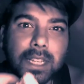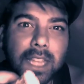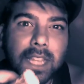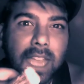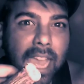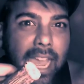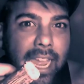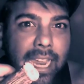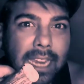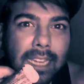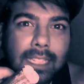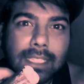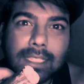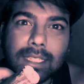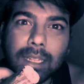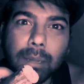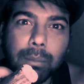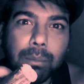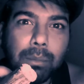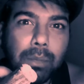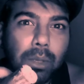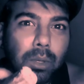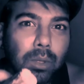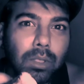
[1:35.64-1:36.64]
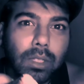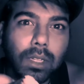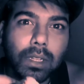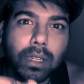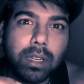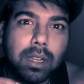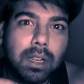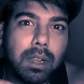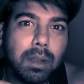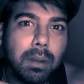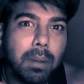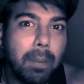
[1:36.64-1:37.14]
and some
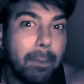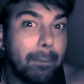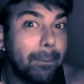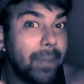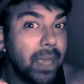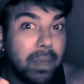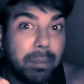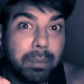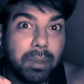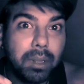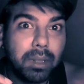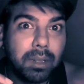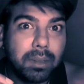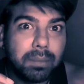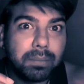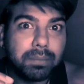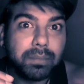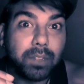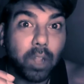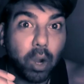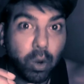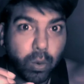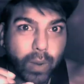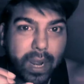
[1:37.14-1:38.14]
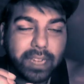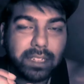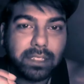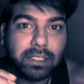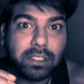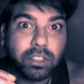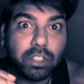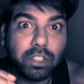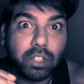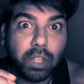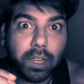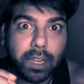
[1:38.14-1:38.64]
musical people.
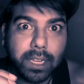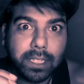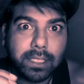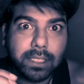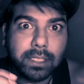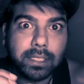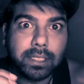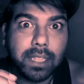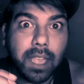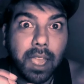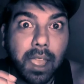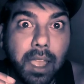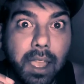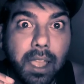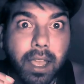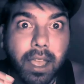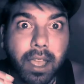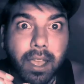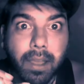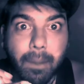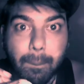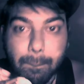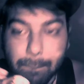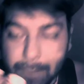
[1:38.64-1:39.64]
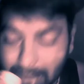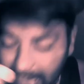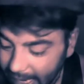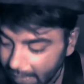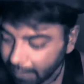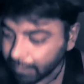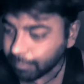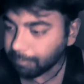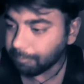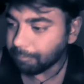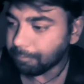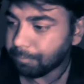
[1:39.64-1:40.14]
Alright, so let's
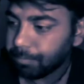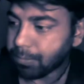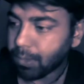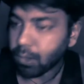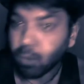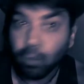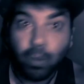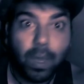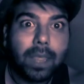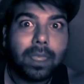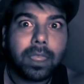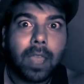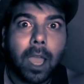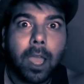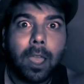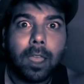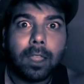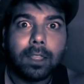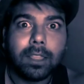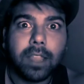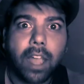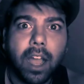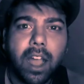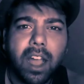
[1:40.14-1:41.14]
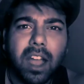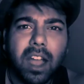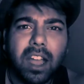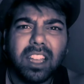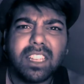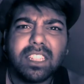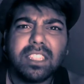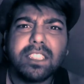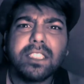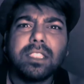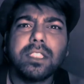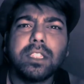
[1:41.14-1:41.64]
begin with the
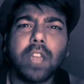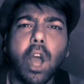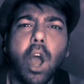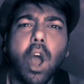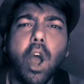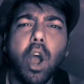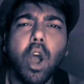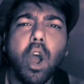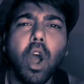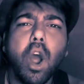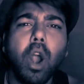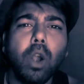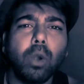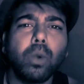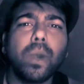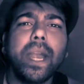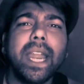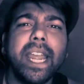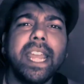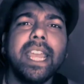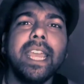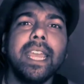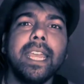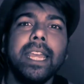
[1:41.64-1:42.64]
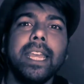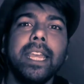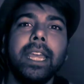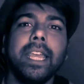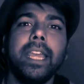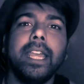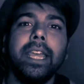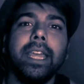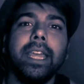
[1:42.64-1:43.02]
story.